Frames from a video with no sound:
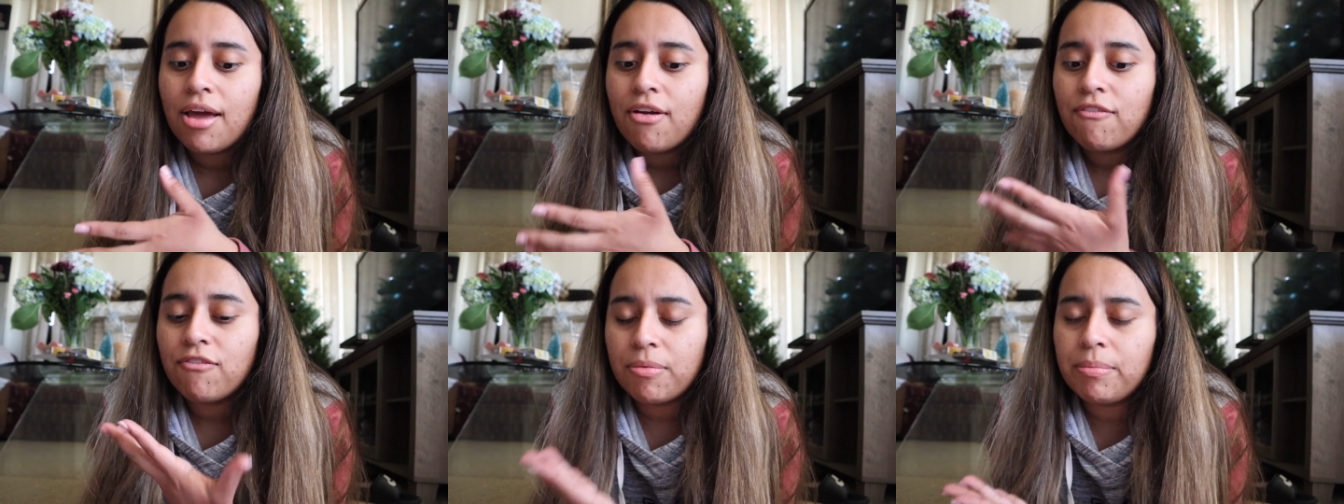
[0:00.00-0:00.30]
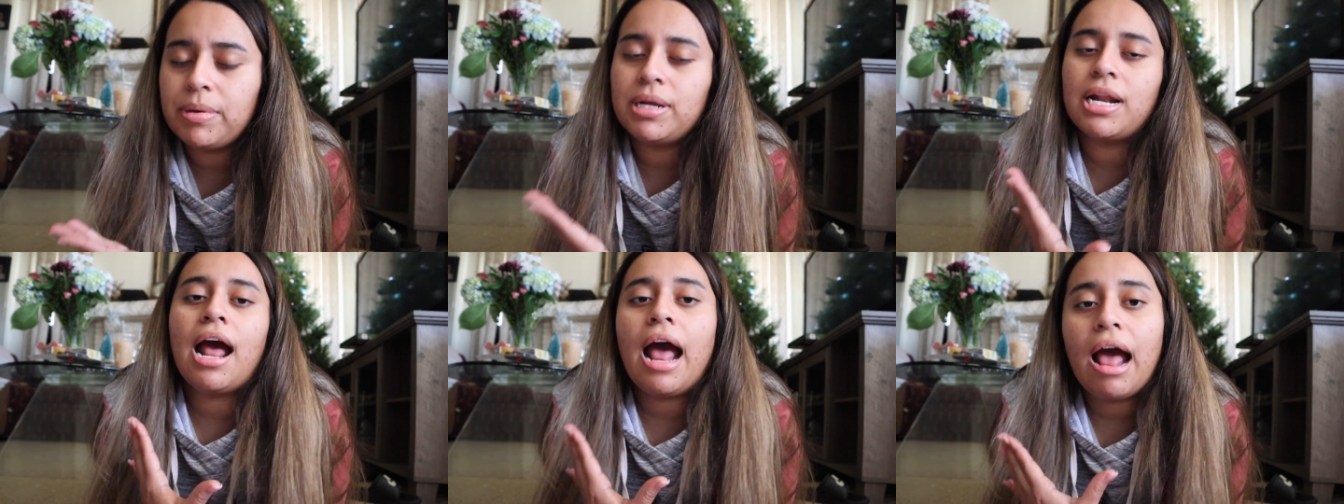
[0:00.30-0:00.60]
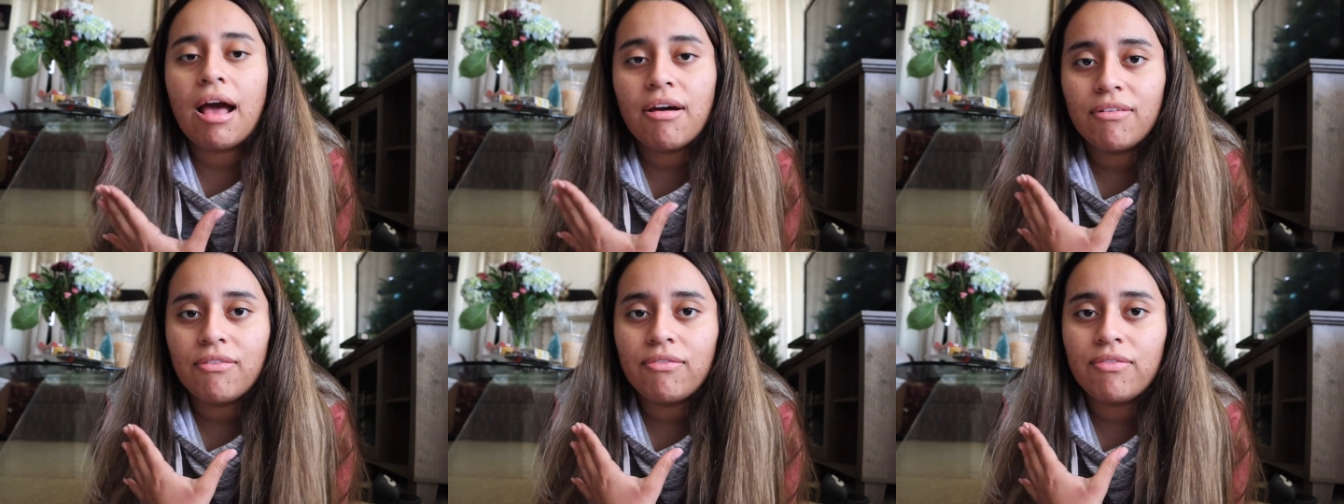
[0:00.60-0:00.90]
for me to
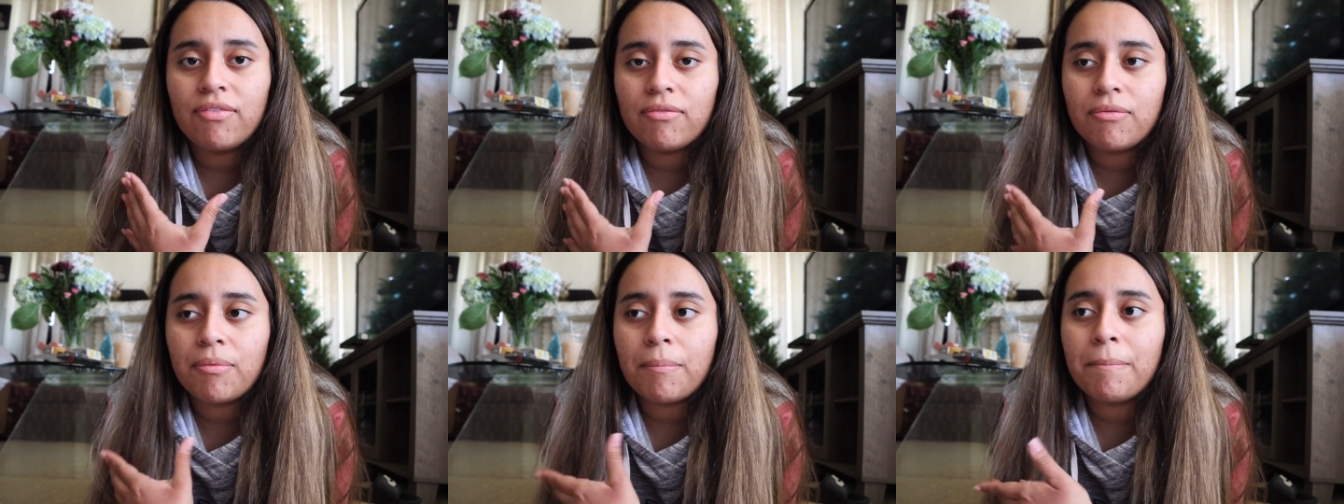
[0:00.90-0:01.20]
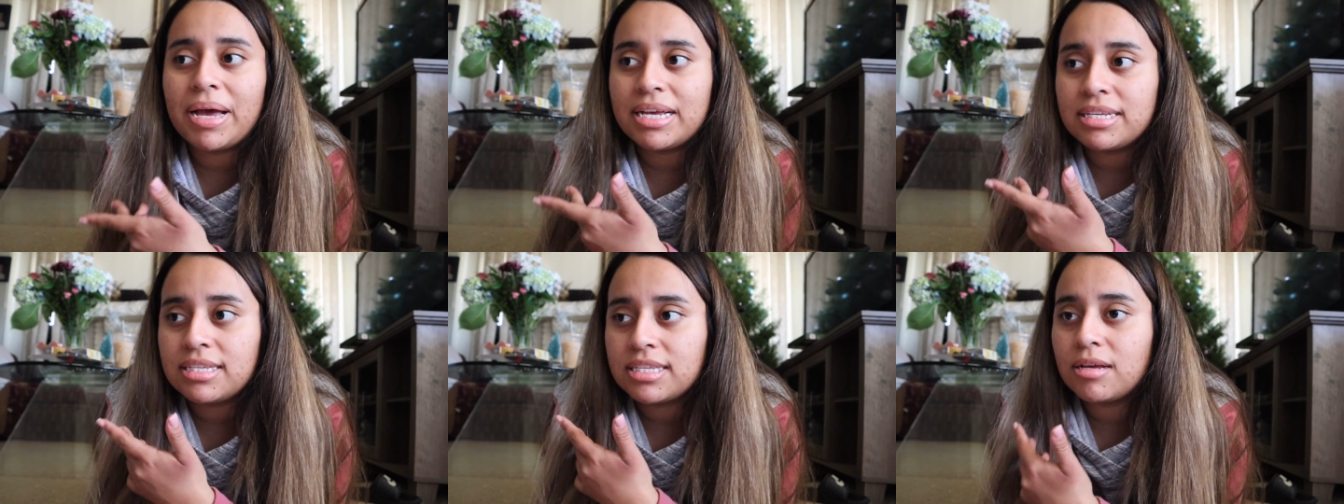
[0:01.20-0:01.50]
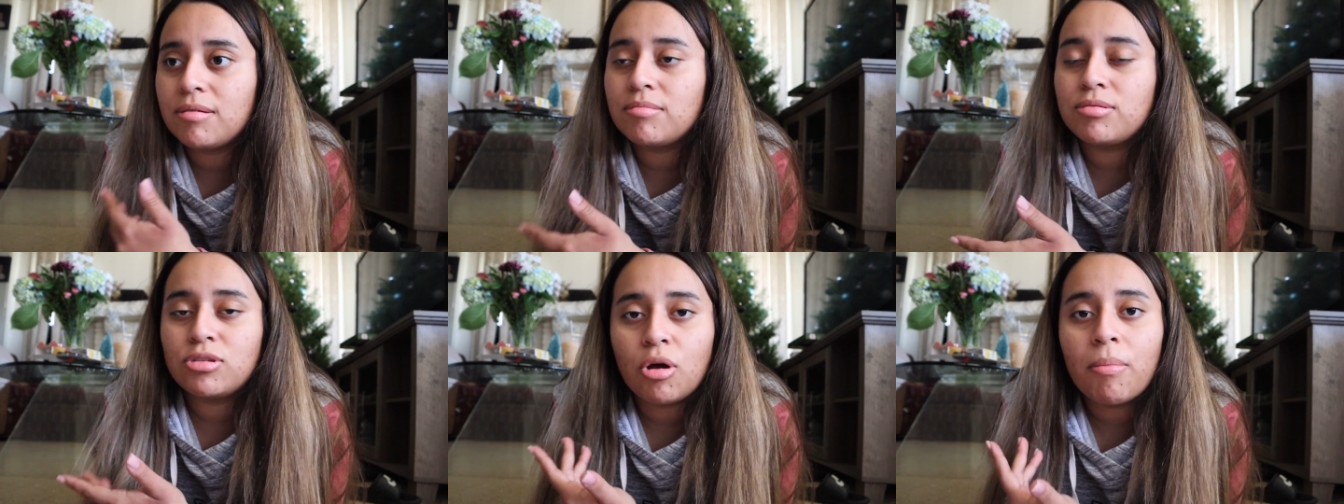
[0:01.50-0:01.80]
have messed
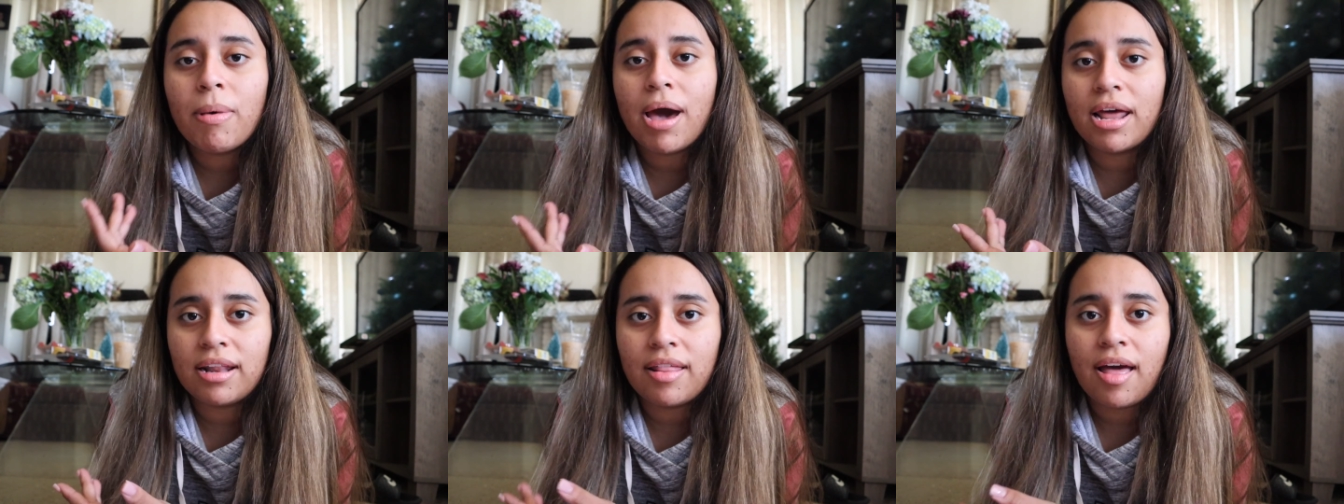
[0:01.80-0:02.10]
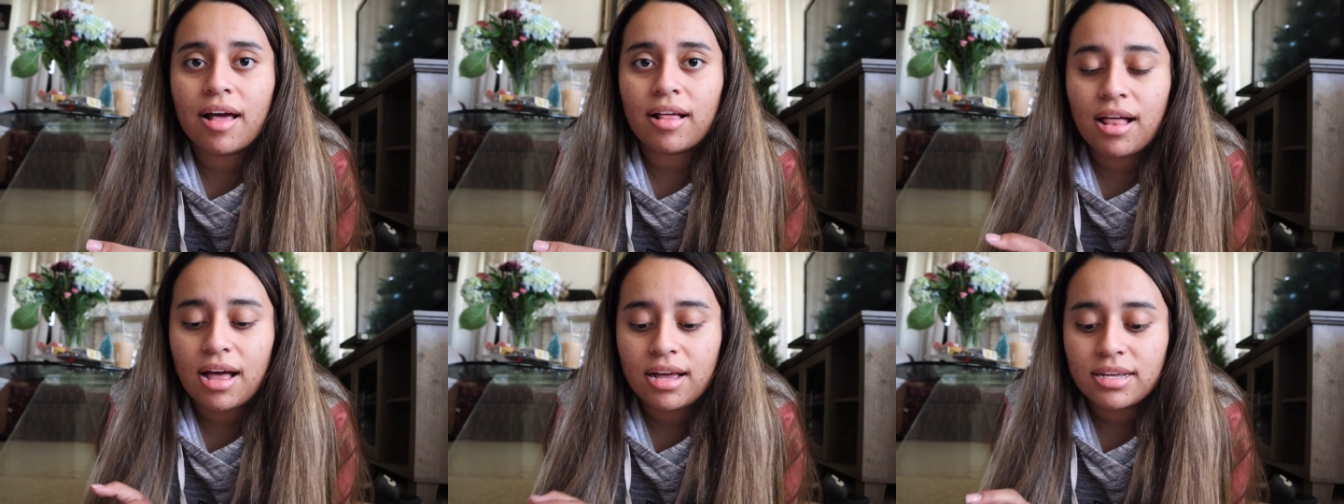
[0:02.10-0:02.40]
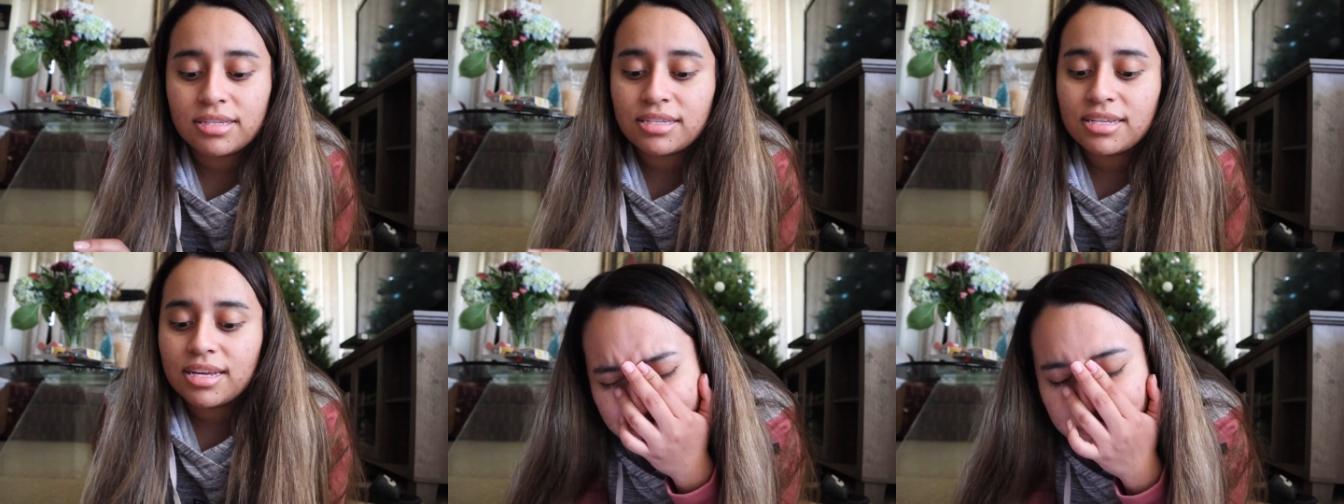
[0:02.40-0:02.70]
up so bad in that
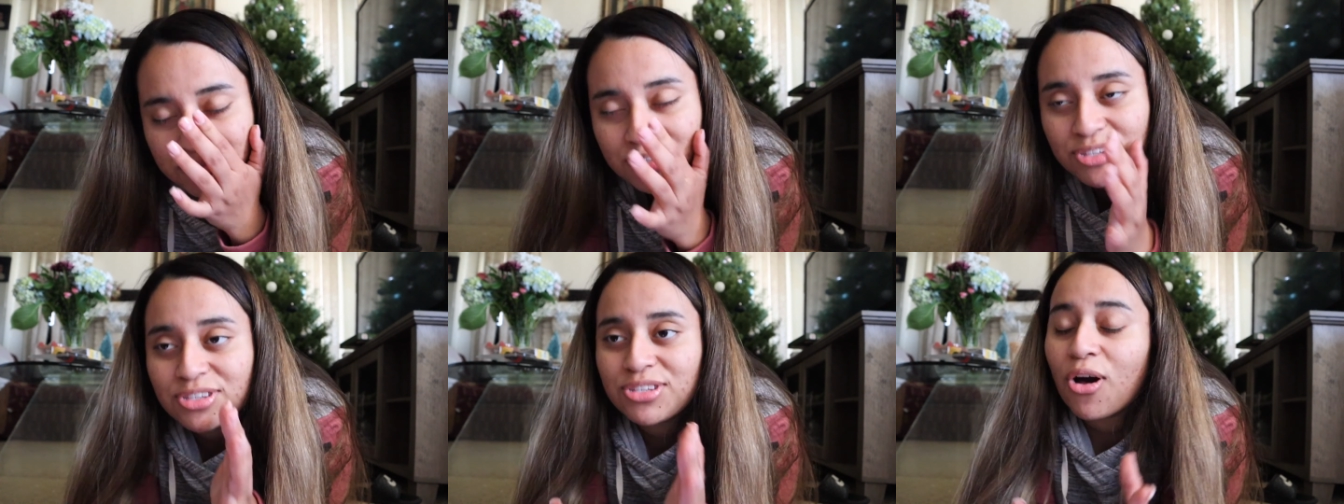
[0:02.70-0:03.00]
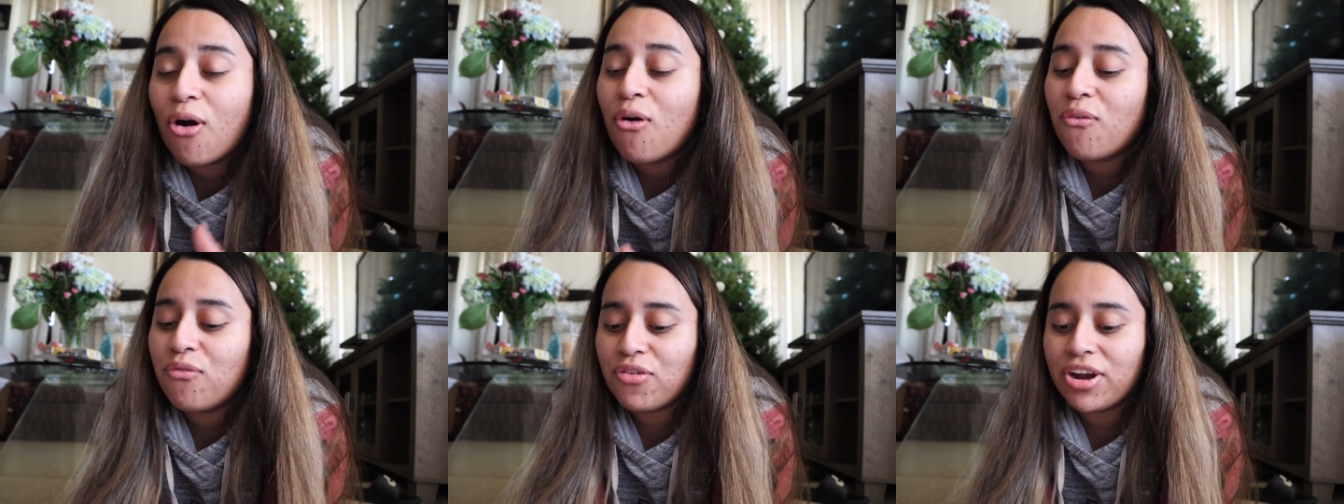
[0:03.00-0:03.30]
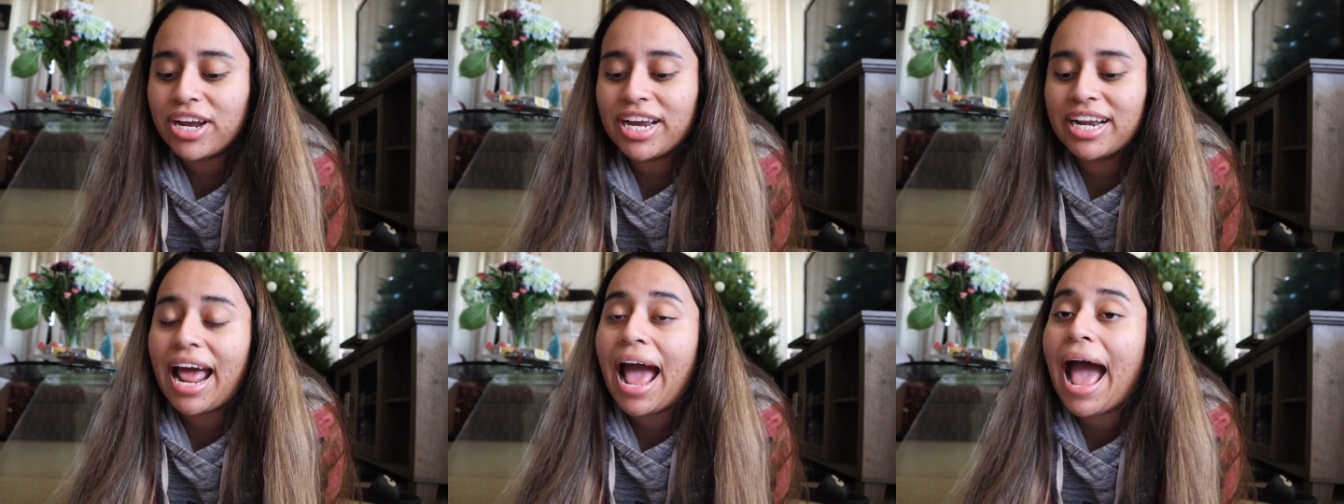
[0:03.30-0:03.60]
class i'm so
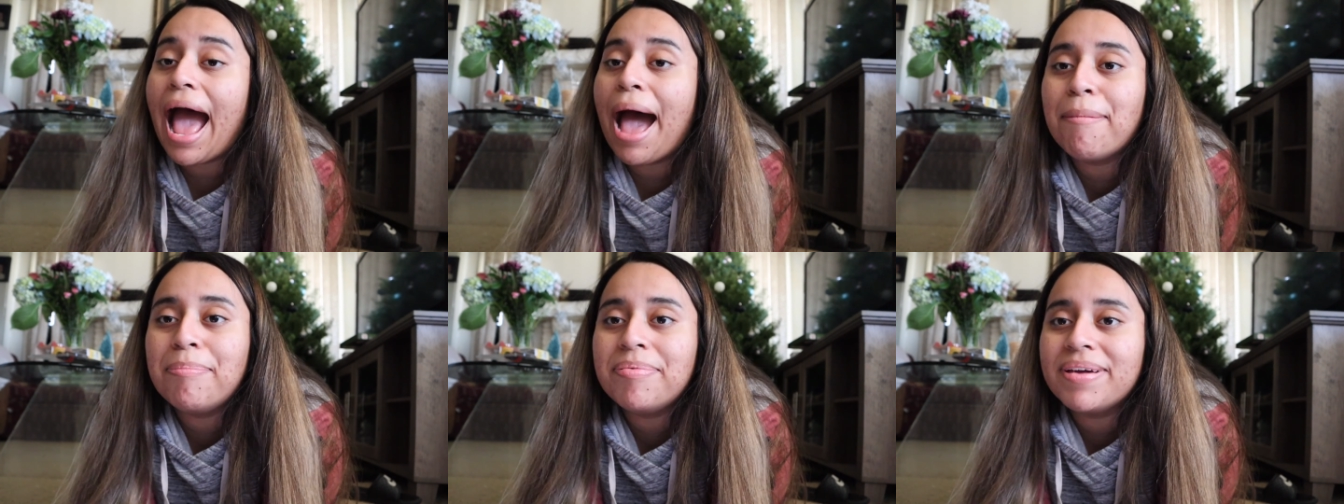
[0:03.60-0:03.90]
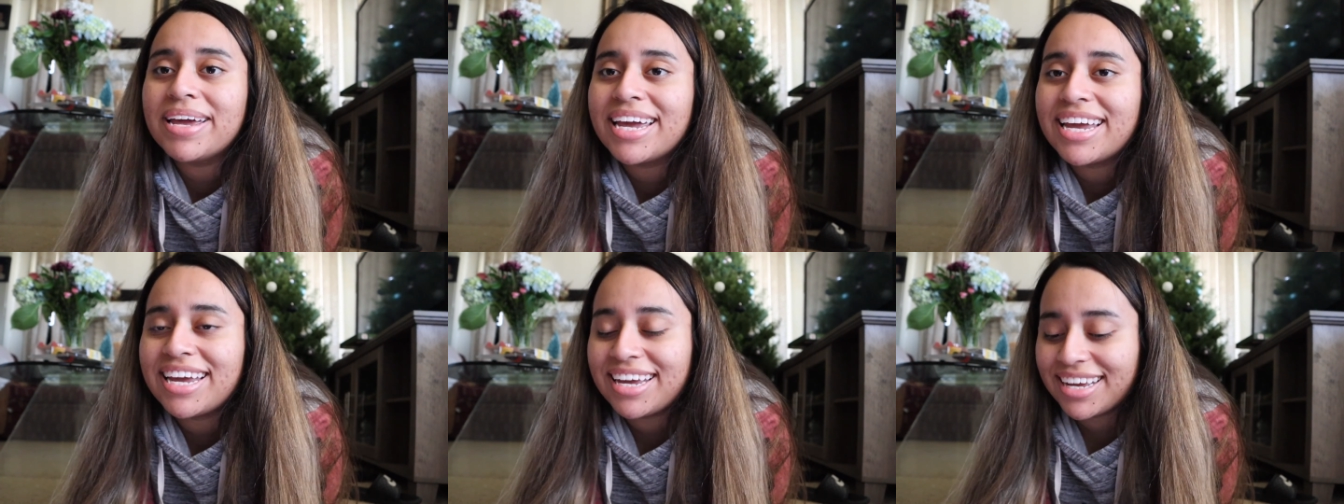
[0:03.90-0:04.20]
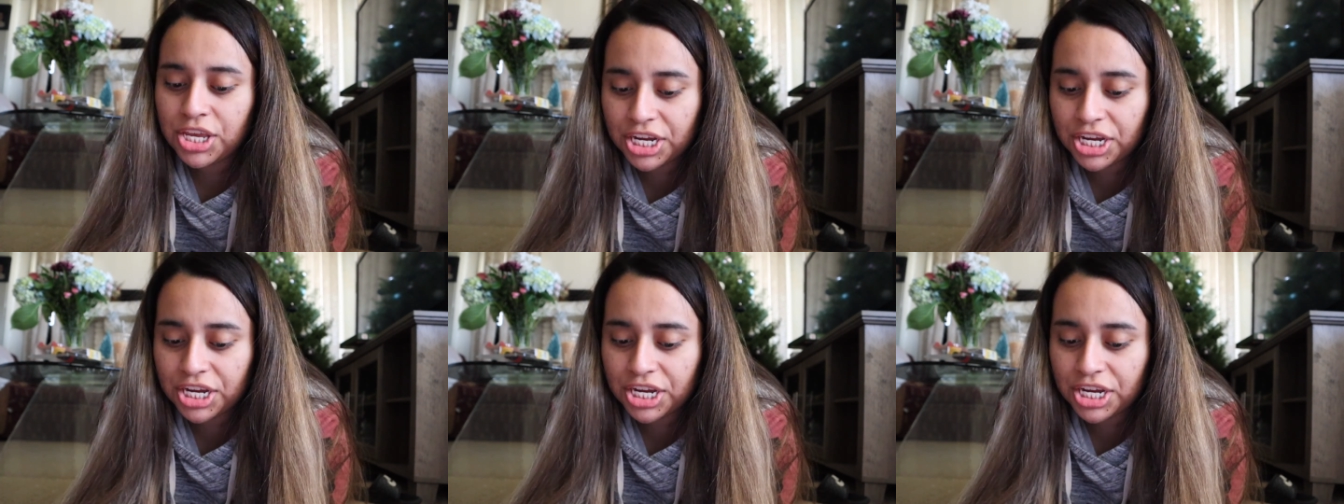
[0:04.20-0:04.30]
freaking happy